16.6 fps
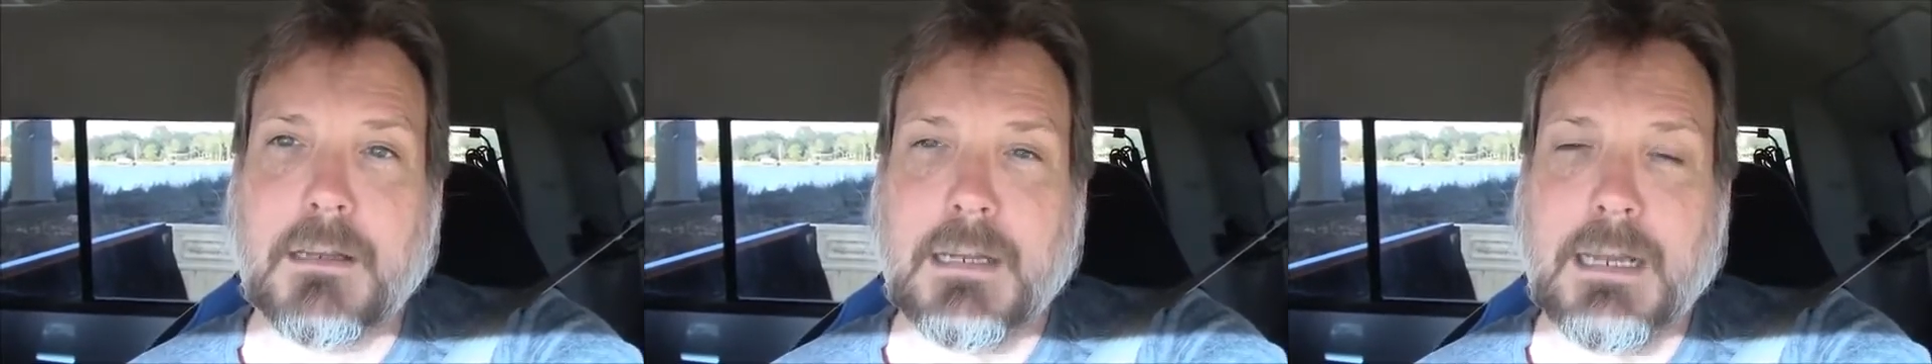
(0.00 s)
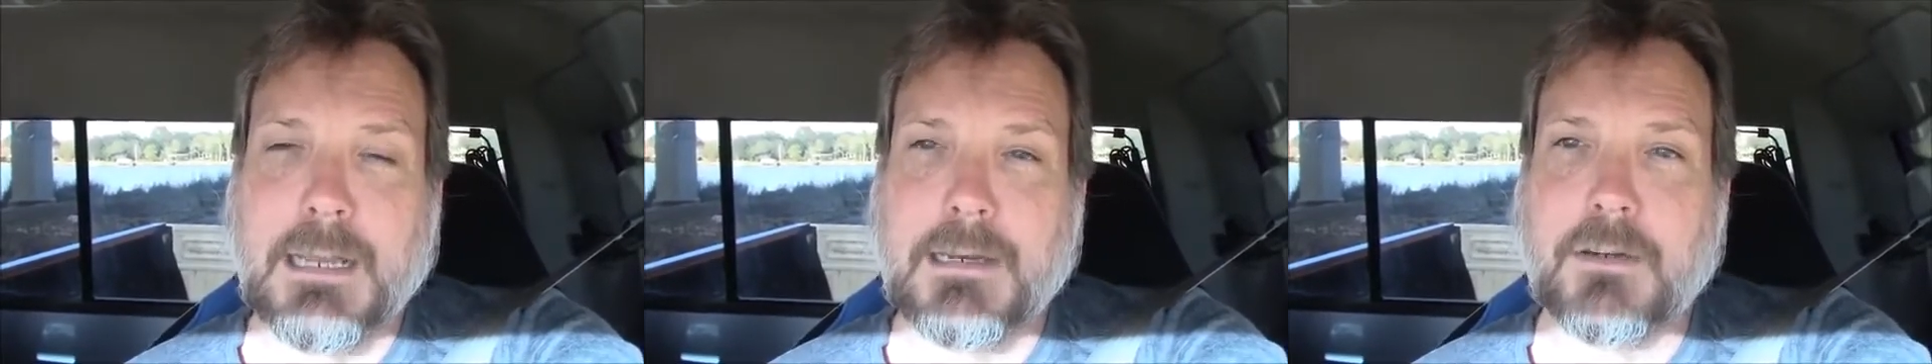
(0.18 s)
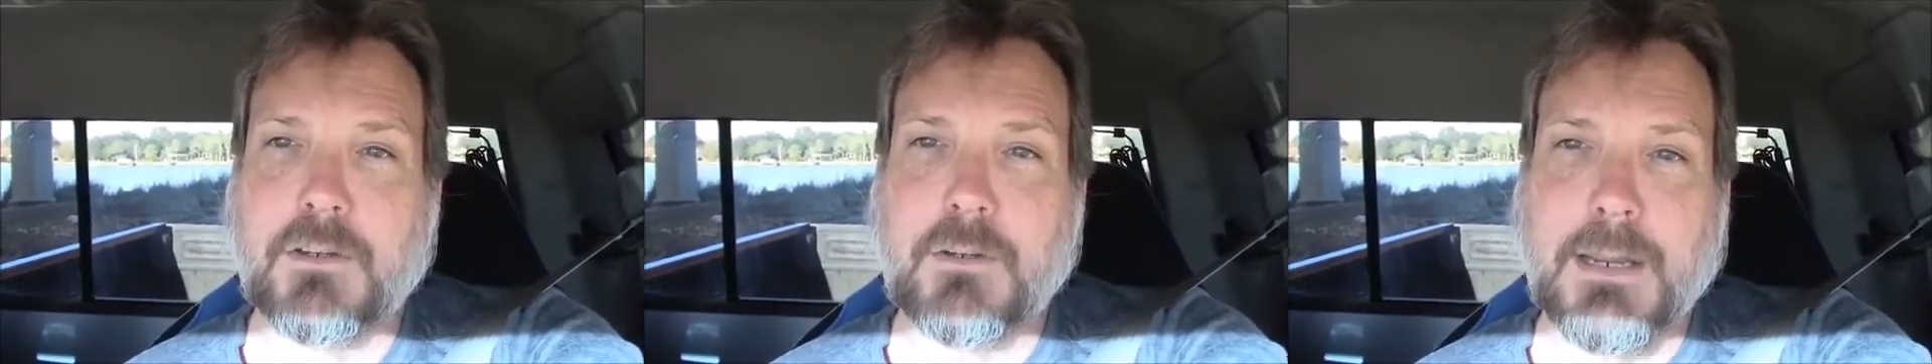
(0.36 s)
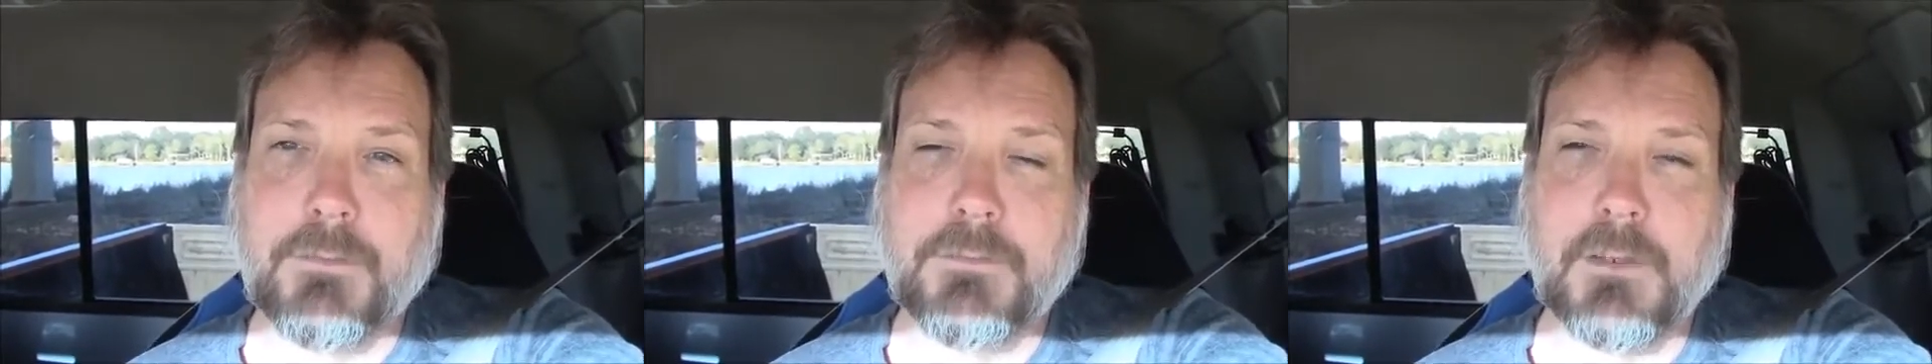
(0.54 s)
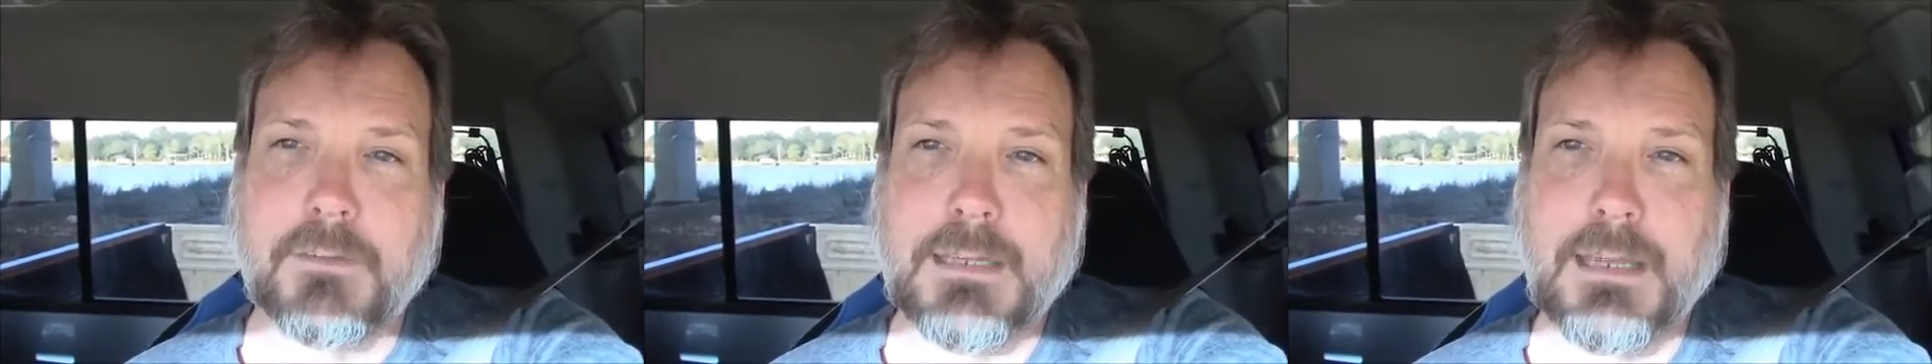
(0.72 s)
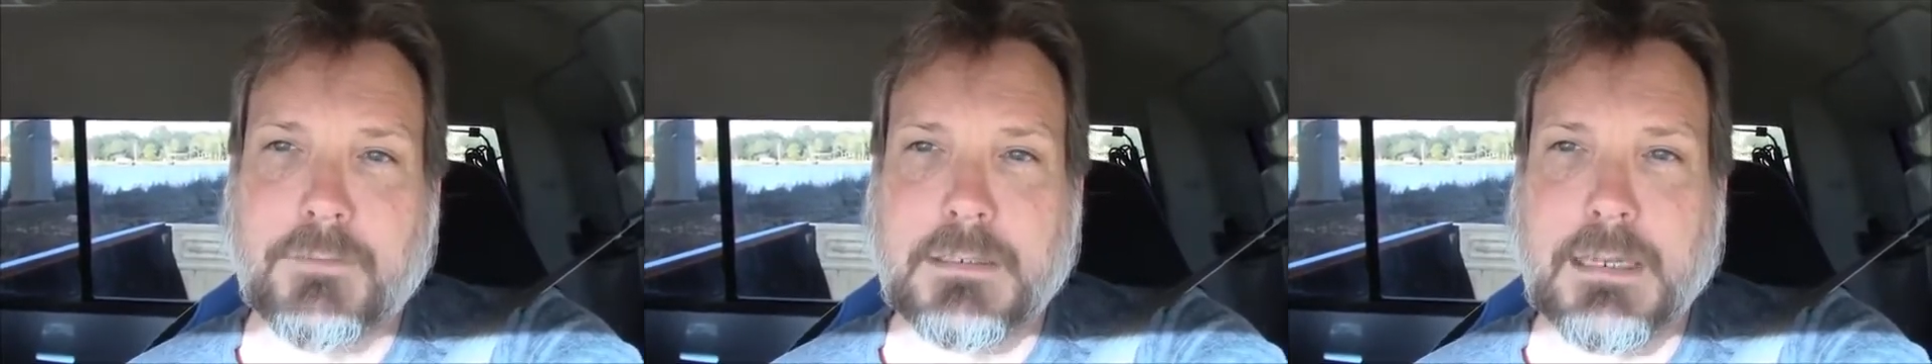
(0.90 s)
and I do have those
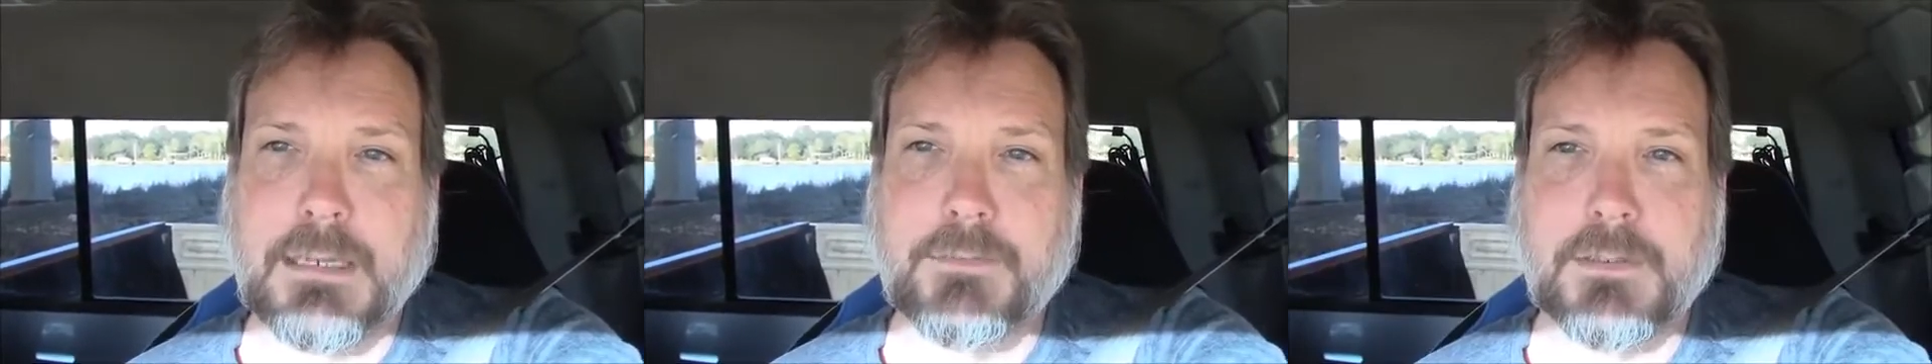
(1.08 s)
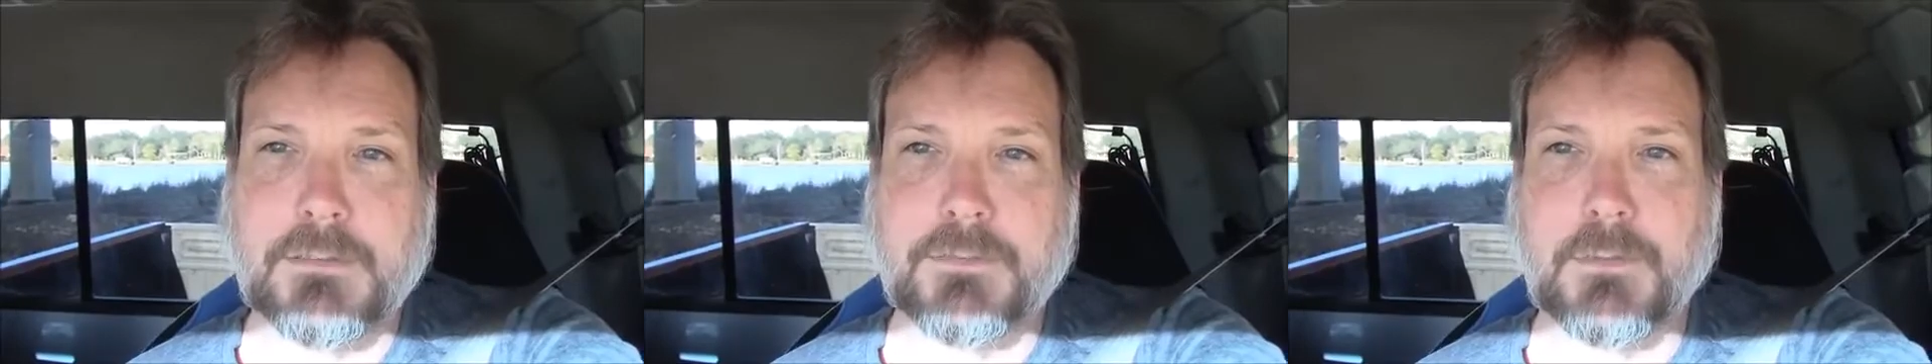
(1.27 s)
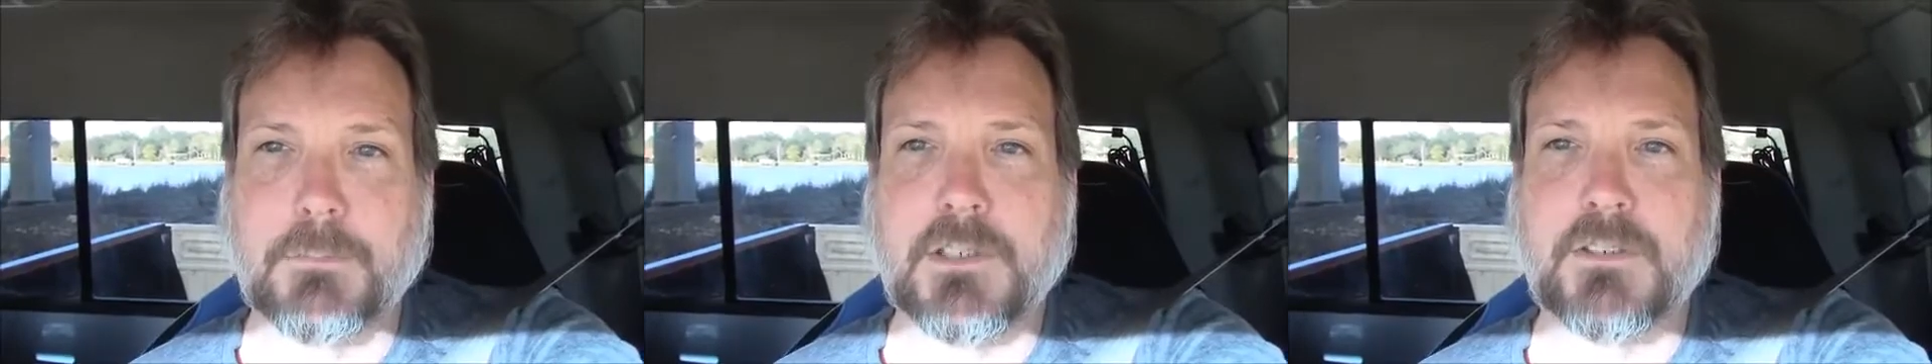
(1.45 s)
affidavits from the